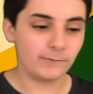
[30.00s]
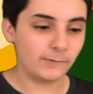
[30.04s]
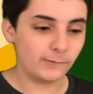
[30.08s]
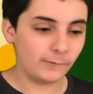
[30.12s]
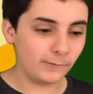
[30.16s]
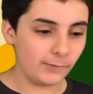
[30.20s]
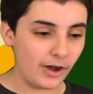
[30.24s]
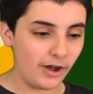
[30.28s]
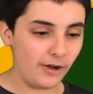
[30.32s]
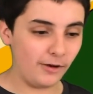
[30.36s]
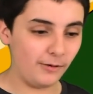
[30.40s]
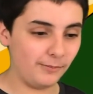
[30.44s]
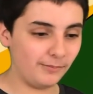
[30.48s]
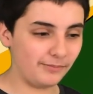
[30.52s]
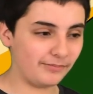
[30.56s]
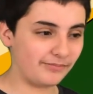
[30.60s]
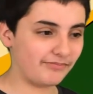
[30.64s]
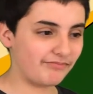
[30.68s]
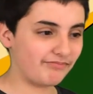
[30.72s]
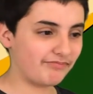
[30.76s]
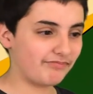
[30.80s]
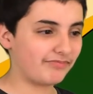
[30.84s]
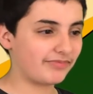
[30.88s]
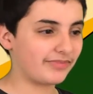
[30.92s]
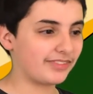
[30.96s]
Well,
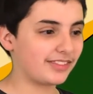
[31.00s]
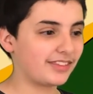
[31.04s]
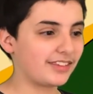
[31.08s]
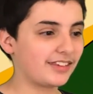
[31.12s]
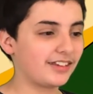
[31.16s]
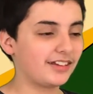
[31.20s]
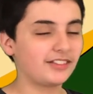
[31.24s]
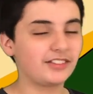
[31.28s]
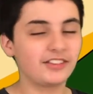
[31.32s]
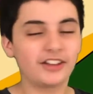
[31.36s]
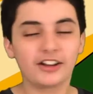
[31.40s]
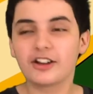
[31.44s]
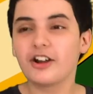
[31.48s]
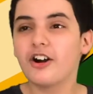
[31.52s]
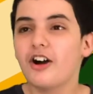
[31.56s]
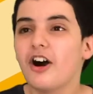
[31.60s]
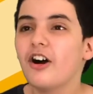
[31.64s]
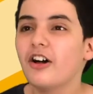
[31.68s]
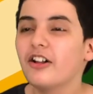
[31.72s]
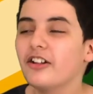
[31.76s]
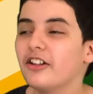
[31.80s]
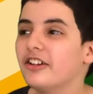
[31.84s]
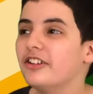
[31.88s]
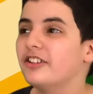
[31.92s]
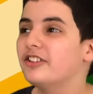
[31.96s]
the
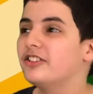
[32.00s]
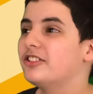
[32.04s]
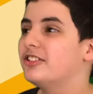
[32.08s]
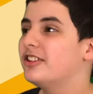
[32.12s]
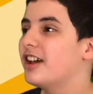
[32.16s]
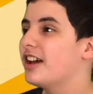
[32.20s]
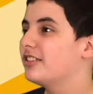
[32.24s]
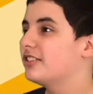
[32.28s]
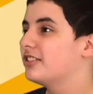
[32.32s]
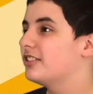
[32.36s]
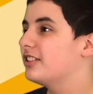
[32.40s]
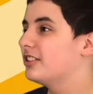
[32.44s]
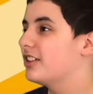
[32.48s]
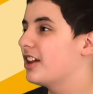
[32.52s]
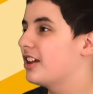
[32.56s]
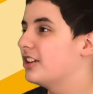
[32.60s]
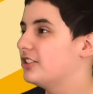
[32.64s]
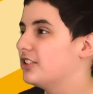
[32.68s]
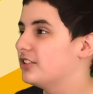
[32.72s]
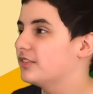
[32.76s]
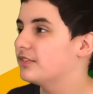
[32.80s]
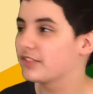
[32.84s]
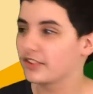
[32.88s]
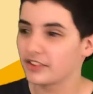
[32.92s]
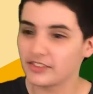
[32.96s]
college
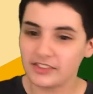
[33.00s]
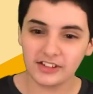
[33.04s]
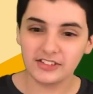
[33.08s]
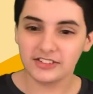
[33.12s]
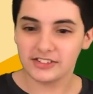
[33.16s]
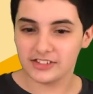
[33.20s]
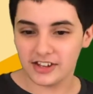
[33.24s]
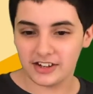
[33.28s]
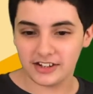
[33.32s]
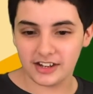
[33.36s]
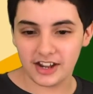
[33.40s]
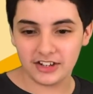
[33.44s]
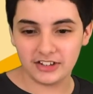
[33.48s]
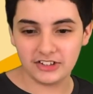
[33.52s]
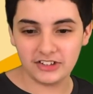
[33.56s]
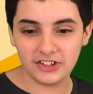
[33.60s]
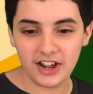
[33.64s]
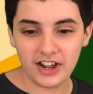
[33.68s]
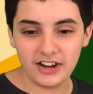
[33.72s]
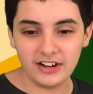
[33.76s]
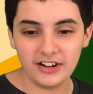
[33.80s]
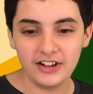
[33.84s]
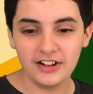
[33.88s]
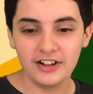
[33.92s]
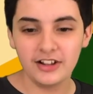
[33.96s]
destination for this
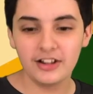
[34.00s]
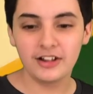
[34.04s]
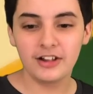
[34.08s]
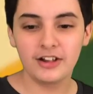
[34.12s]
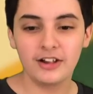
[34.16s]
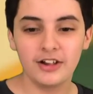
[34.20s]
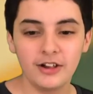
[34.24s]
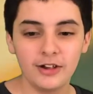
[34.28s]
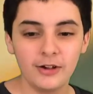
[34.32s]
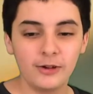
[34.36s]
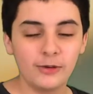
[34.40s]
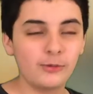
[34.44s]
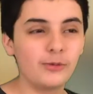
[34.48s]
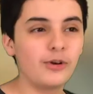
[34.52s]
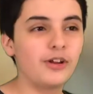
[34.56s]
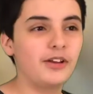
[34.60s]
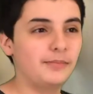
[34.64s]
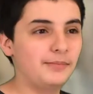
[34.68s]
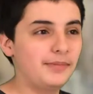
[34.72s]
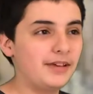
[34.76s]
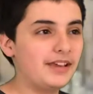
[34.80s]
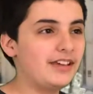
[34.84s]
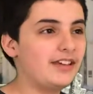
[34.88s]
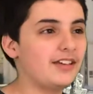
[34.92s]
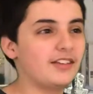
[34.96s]
edition
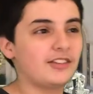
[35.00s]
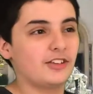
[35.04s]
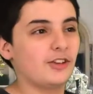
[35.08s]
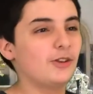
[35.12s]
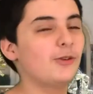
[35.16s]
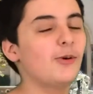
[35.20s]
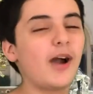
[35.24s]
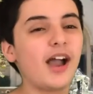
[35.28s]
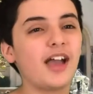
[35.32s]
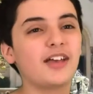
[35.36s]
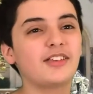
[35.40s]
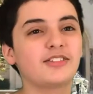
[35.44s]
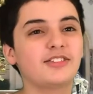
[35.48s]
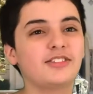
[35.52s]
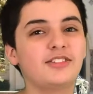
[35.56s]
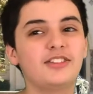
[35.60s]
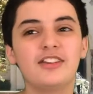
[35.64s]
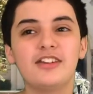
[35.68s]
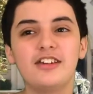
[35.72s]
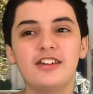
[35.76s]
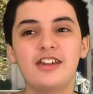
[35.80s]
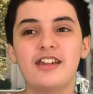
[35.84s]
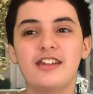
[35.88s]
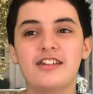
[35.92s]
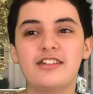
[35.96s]
would be
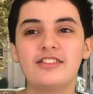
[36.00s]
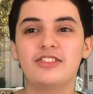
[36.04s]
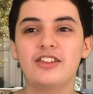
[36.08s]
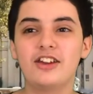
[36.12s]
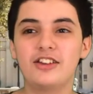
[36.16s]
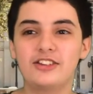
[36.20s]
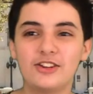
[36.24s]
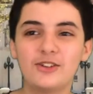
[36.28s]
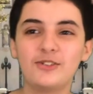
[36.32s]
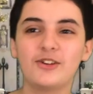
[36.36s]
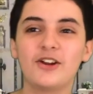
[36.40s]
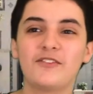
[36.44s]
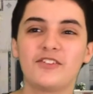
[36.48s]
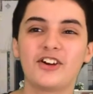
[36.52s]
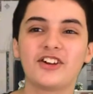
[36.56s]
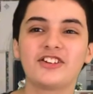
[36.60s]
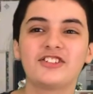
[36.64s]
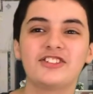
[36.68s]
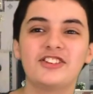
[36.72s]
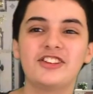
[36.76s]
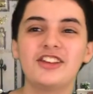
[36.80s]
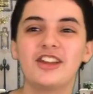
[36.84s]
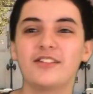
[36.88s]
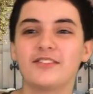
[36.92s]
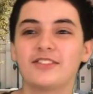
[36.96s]
USC, the
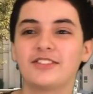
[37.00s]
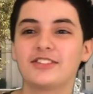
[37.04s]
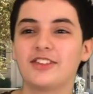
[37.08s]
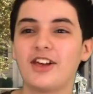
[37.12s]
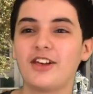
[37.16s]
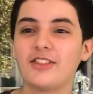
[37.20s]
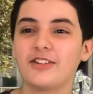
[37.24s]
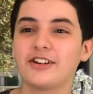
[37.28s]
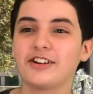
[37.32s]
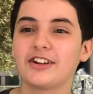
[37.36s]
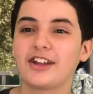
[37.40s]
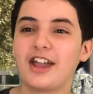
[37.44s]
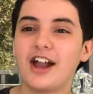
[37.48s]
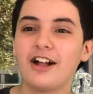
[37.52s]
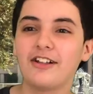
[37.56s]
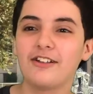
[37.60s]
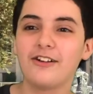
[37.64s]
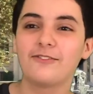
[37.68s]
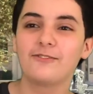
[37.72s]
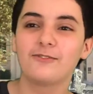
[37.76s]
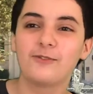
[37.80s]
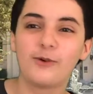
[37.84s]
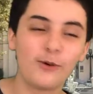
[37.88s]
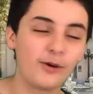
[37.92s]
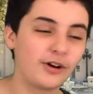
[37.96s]
University of Southern
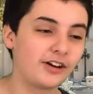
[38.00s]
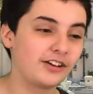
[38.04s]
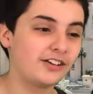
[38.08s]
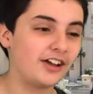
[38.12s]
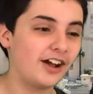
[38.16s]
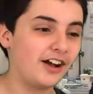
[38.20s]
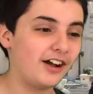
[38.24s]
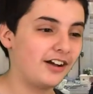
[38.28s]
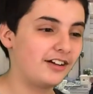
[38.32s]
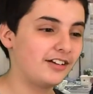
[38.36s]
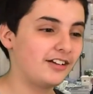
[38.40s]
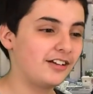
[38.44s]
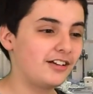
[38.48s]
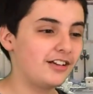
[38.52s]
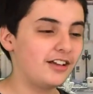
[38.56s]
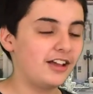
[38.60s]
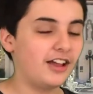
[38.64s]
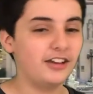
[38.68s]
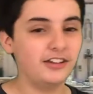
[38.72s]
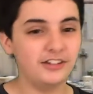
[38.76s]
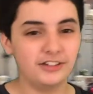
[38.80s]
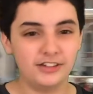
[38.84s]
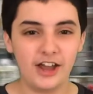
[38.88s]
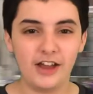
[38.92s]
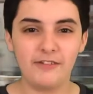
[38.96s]
California,
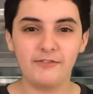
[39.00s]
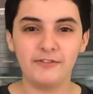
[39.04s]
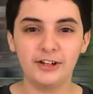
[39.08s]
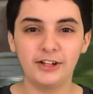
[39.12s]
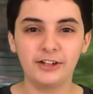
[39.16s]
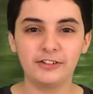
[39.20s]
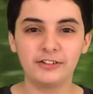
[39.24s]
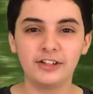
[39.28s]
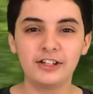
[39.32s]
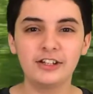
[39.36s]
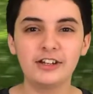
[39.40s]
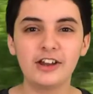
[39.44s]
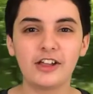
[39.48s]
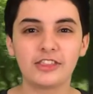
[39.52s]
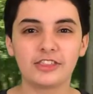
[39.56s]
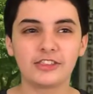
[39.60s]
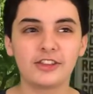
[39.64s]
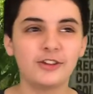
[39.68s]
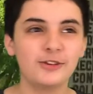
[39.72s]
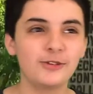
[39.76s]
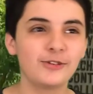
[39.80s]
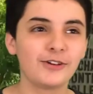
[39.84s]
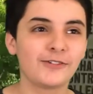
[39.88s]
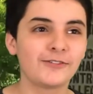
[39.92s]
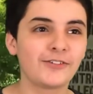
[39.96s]
and definitely not the
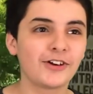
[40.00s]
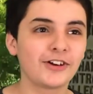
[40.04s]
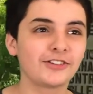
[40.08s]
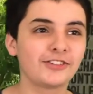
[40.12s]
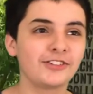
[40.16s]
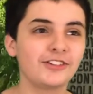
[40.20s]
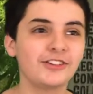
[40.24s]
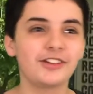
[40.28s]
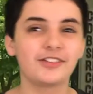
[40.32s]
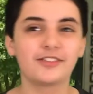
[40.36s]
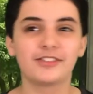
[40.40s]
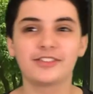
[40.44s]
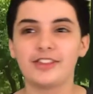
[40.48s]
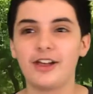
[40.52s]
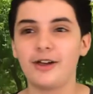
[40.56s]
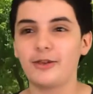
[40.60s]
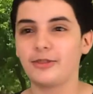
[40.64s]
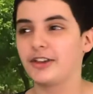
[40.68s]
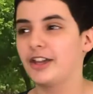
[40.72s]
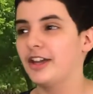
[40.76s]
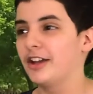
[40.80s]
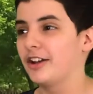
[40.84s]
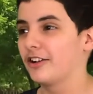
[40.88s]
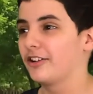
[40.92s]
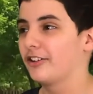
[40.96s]
University of South
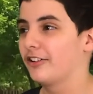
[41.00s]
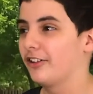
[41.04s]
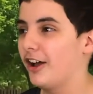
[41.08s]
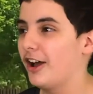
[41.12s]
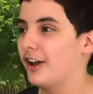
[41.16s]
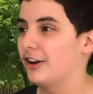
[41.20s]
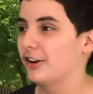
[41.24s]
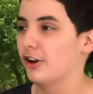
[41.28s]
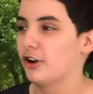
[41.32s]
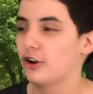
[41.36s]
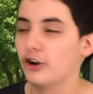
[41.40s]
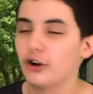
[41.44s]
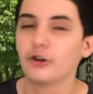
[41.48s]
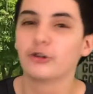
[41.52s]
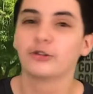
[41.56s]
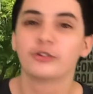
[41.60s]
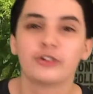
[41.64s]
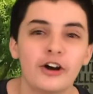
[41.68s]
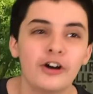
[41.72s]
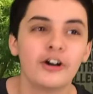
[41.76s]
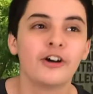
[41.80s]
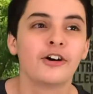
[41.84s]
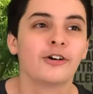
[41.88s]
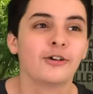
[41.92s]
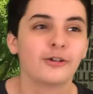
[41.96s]
Carolina. Oh
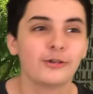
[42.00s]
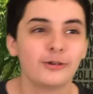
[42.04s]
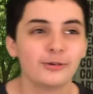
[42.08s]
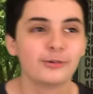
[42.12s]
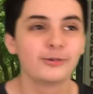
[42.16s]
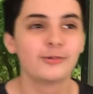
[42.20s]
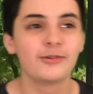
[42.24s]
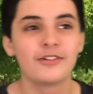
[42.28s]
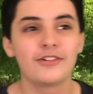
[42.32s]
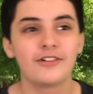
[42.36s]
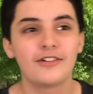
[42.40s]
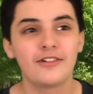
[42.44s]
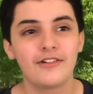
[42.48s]
no!